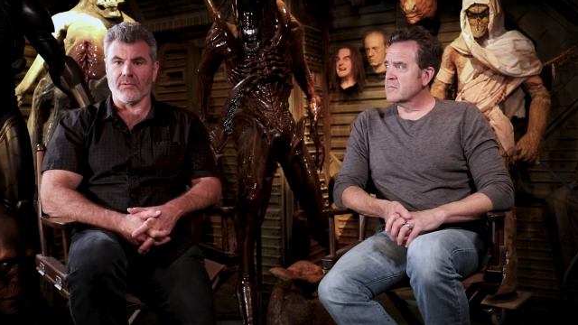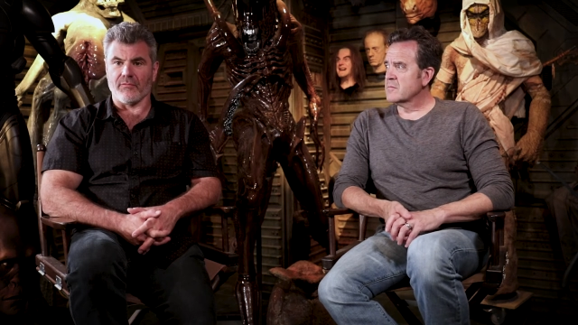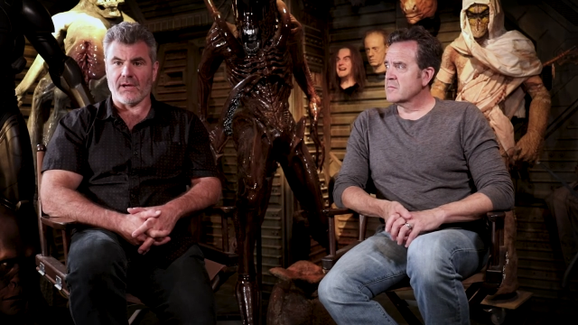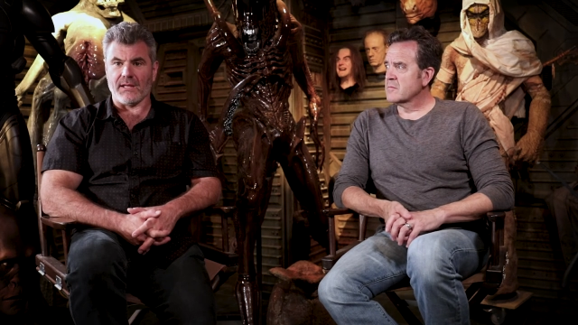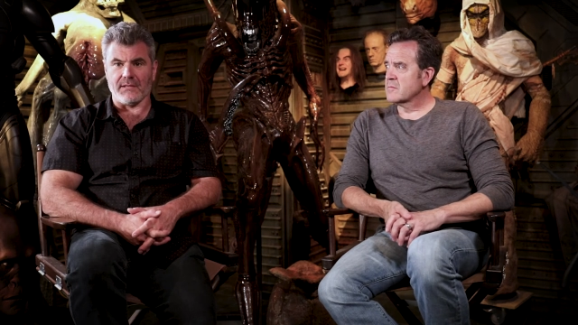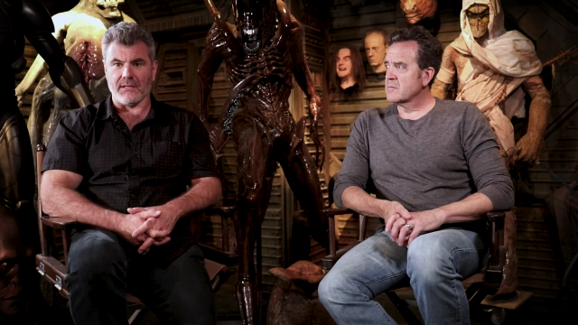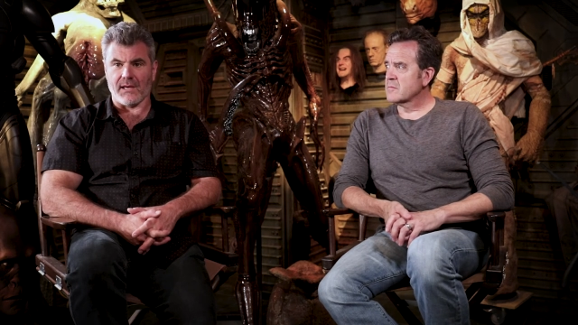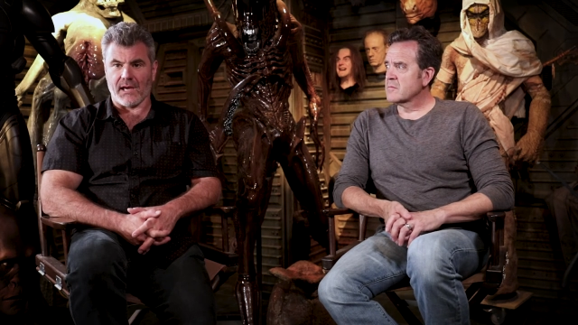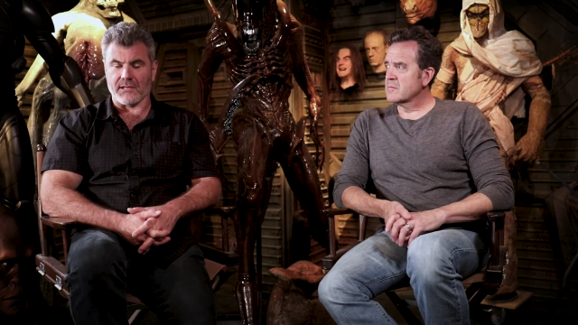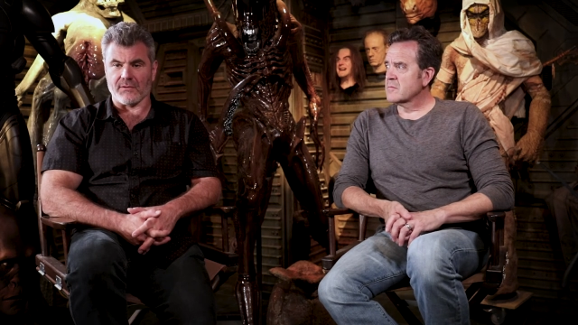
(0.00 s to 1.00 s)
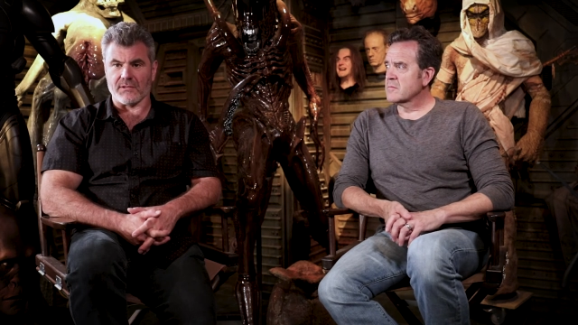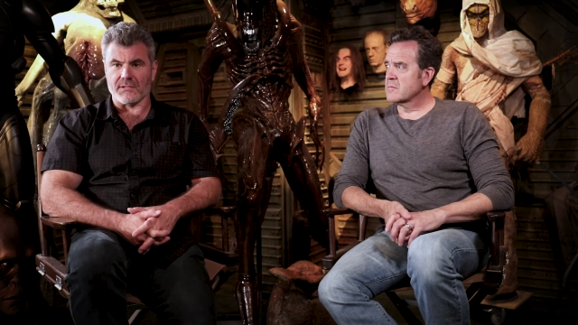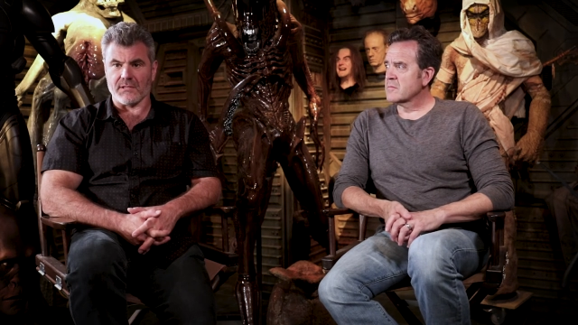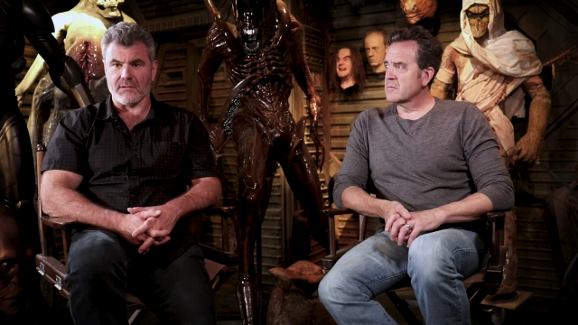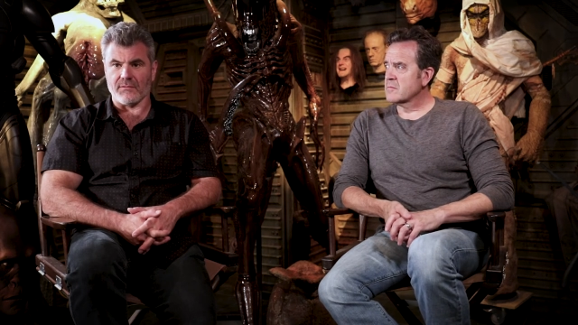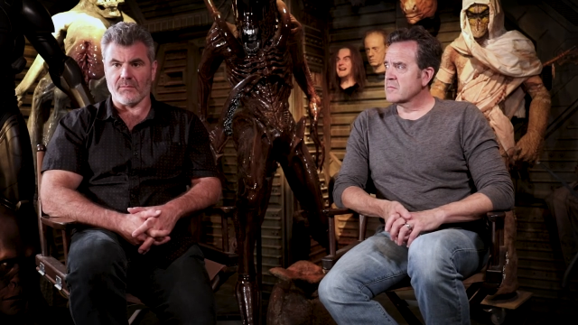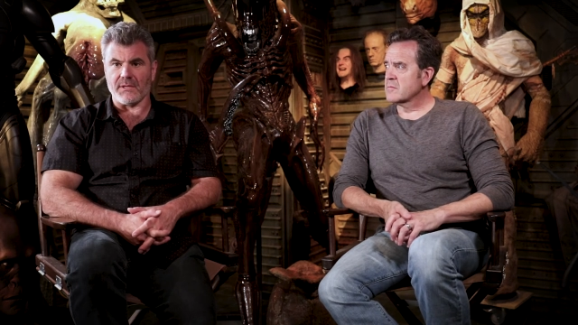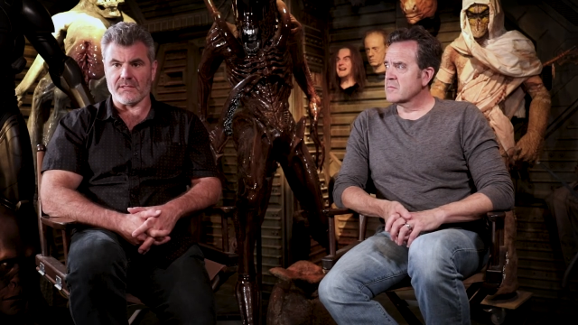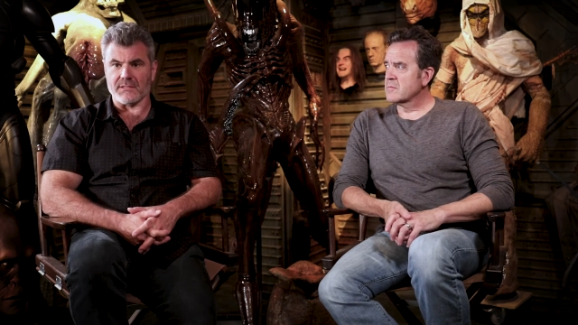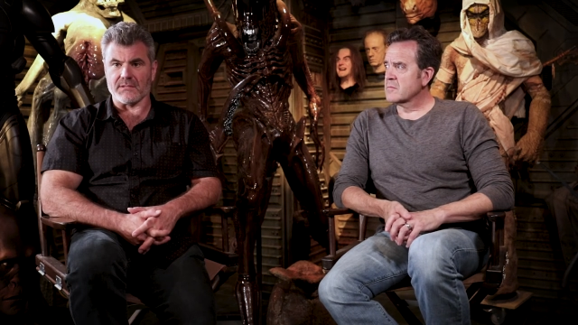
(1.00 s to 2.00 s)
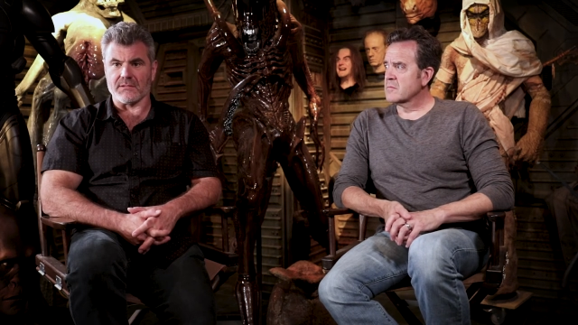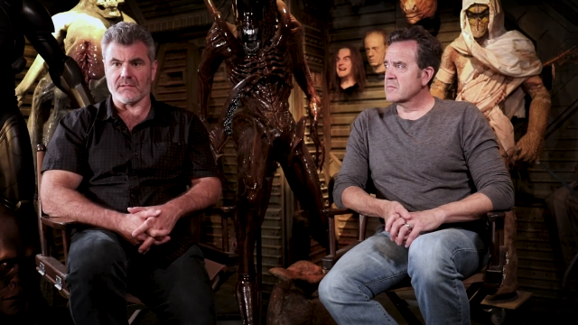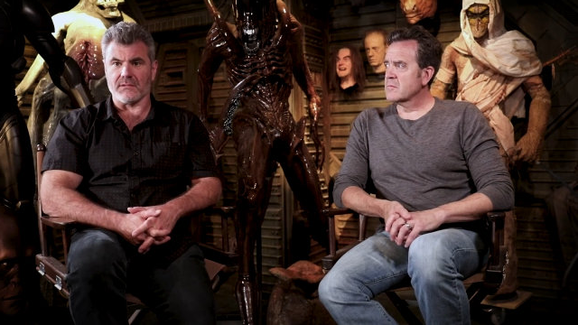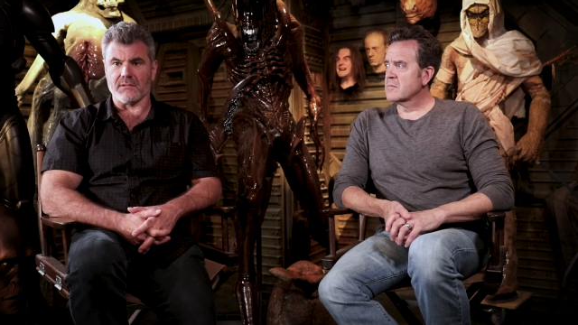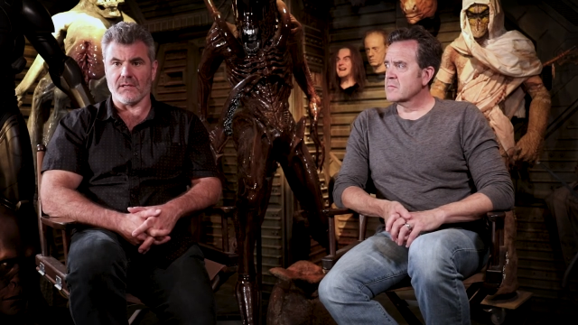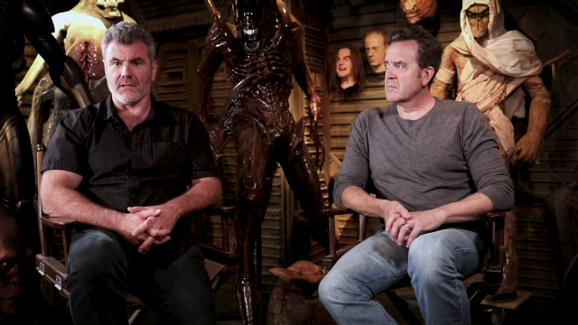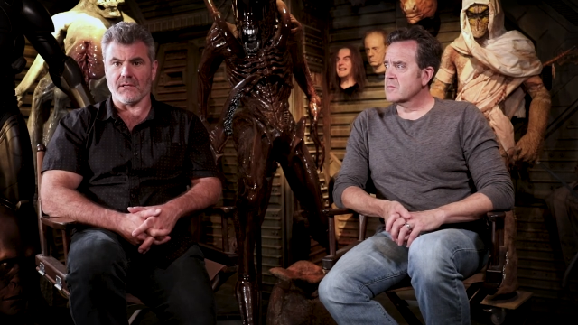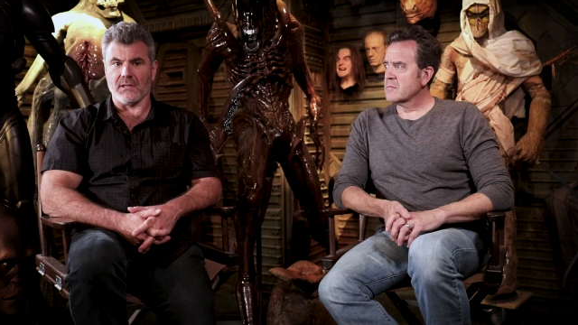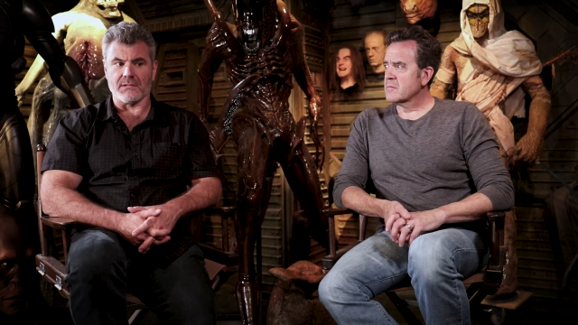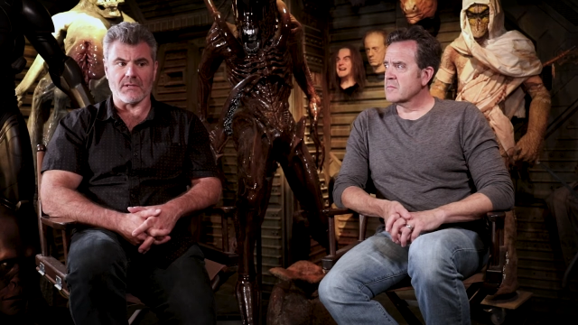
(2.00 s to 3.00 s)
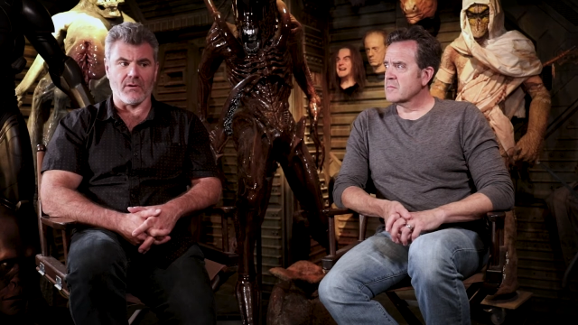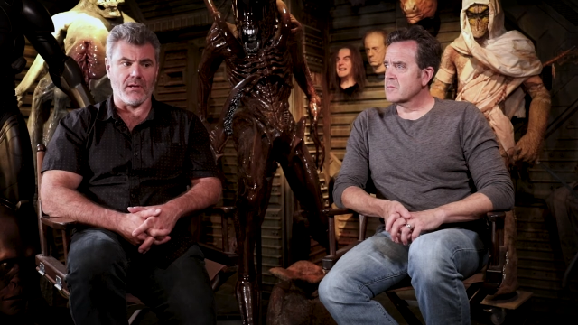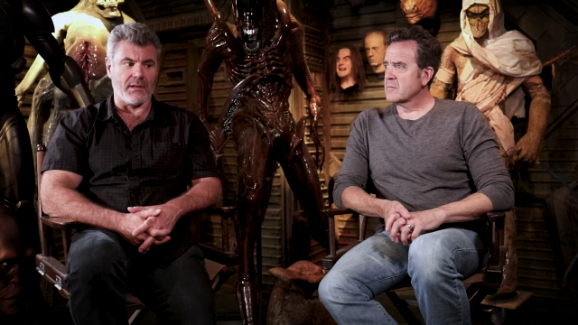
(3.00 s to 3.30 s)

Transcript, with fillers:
Speaker 1: provide the accuracy of the pieces and, and, and so on.